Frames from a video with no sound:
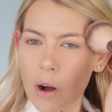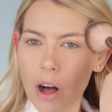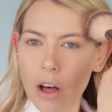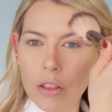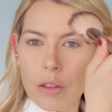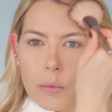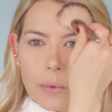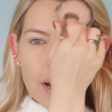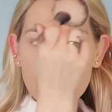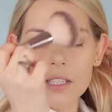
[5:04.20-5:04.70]

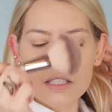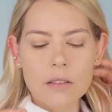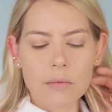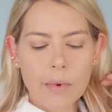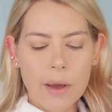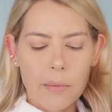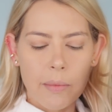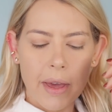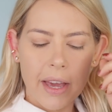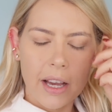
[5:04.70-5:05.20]
all the rest of
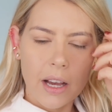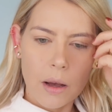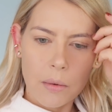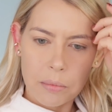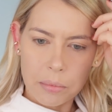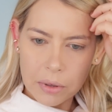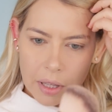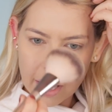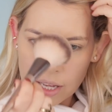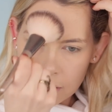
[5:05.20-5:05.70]
my
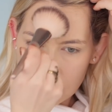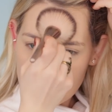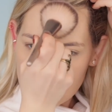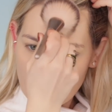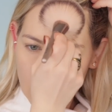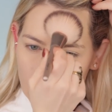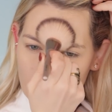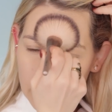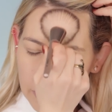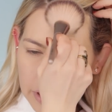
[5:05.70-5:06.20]
makeup blends
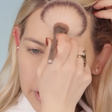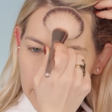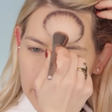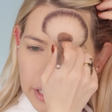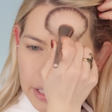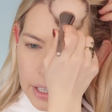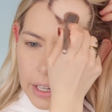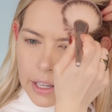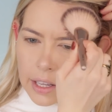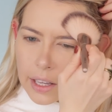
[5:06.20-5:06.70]

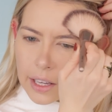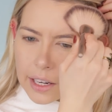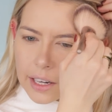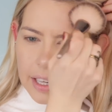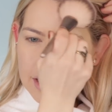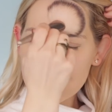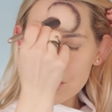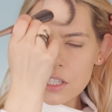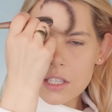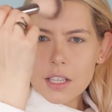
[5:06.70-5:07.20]
over.
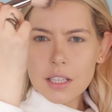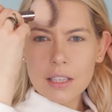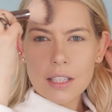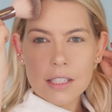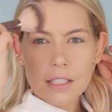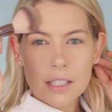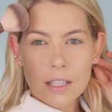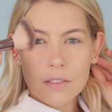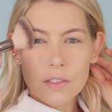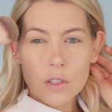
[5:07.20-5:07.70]
And I just think
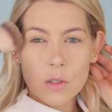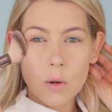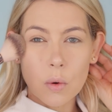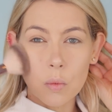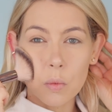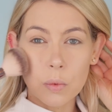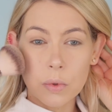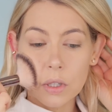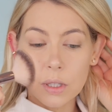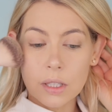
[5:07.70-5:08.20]
this gives you a
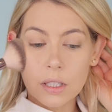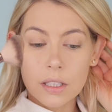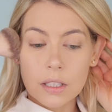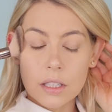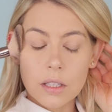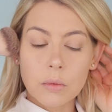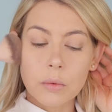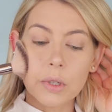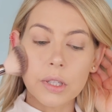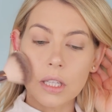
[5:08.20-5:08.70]

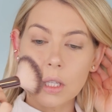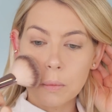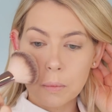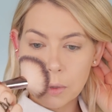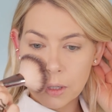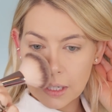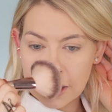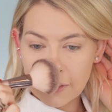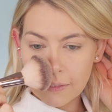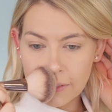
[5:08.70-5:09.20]
really, really
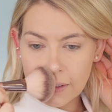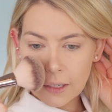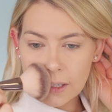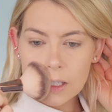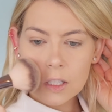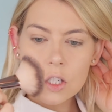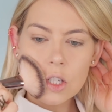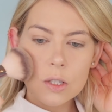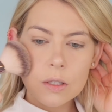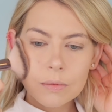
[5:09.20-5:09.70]
pretty
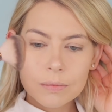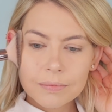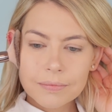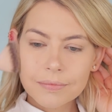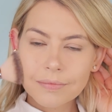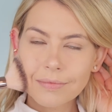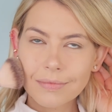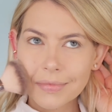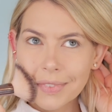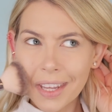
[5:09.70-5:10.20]
finish.
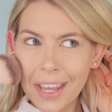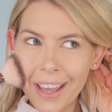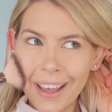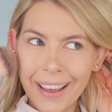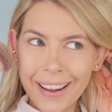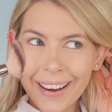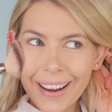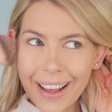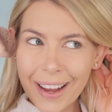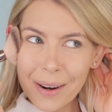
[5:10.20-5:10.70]

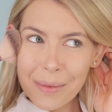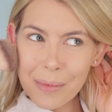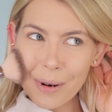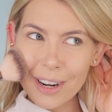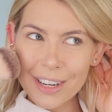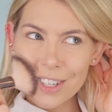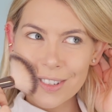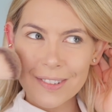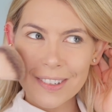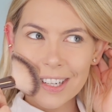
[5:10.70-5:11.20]
An
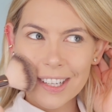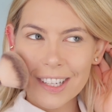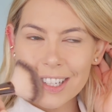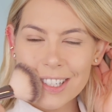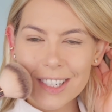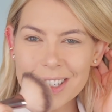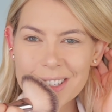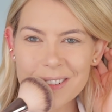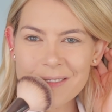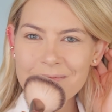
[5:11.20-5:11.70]
airbrush
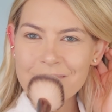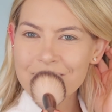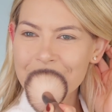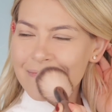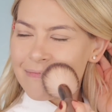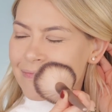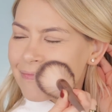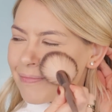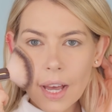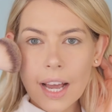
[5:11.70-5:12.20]
finish.
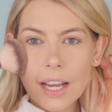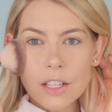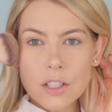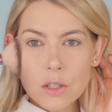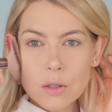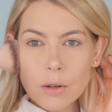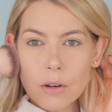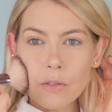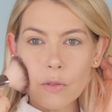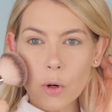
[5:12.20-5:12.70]
I
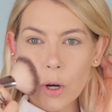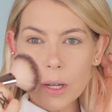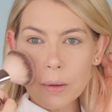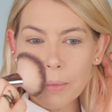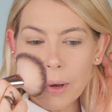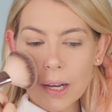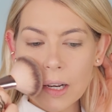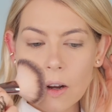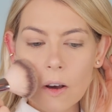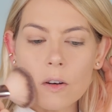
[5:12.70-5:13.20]
do avoid
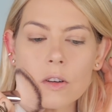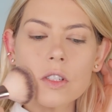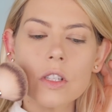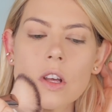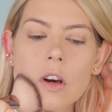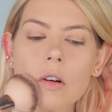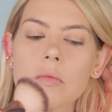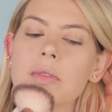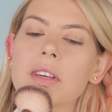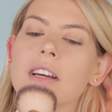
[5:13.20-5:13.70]
my nose
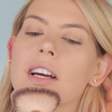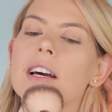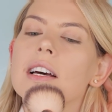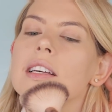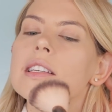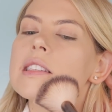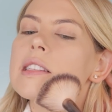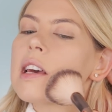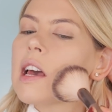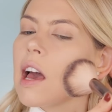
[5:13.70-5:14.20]
though
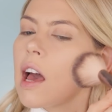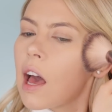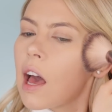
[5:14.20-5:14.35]
because